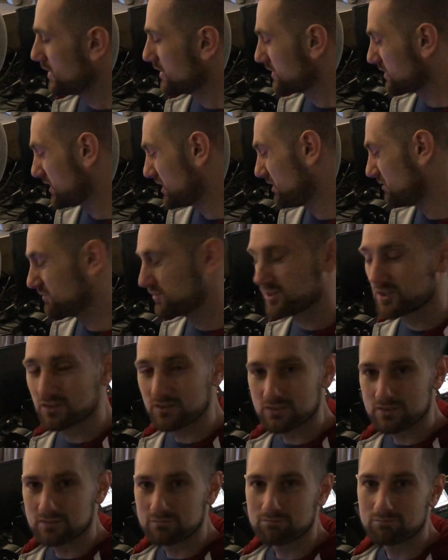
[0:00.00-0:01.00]
So
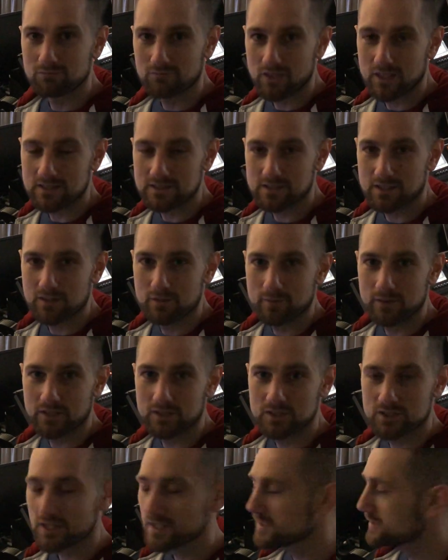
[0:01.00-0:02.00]
just that's how you make a
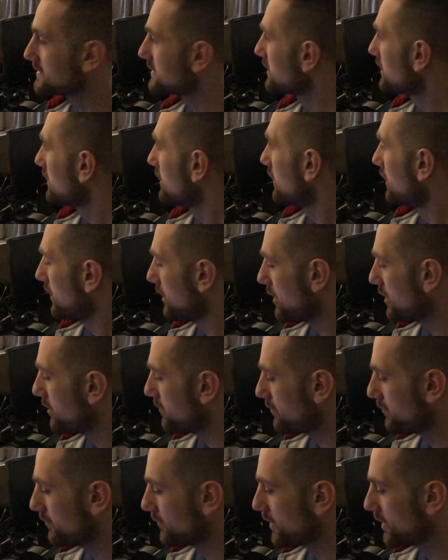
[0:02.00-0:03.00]
chase.
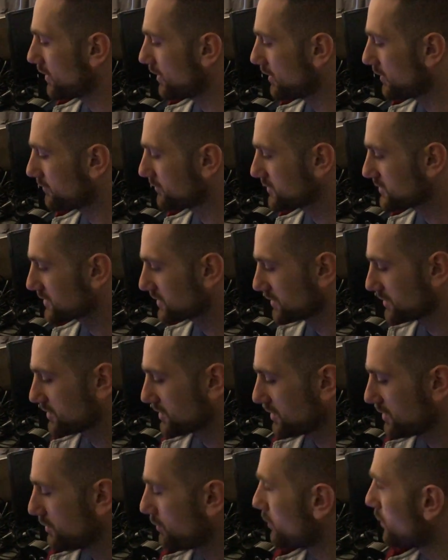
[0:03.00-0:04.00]
I'm just going to show
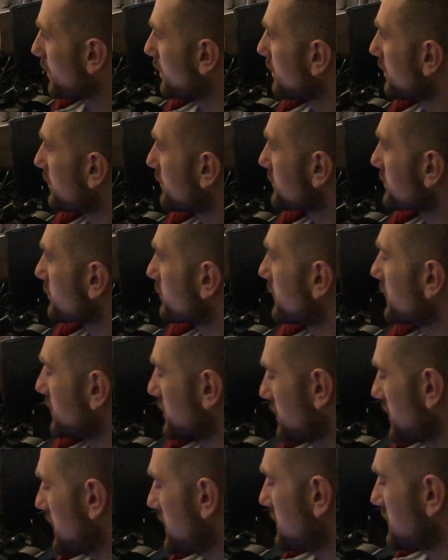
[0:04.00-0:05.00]
you one last quick
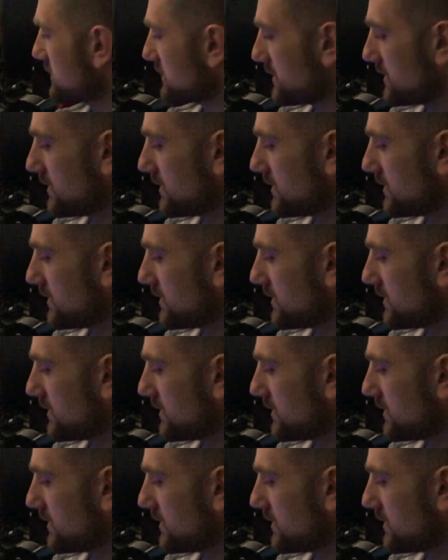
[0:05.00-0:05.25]
chase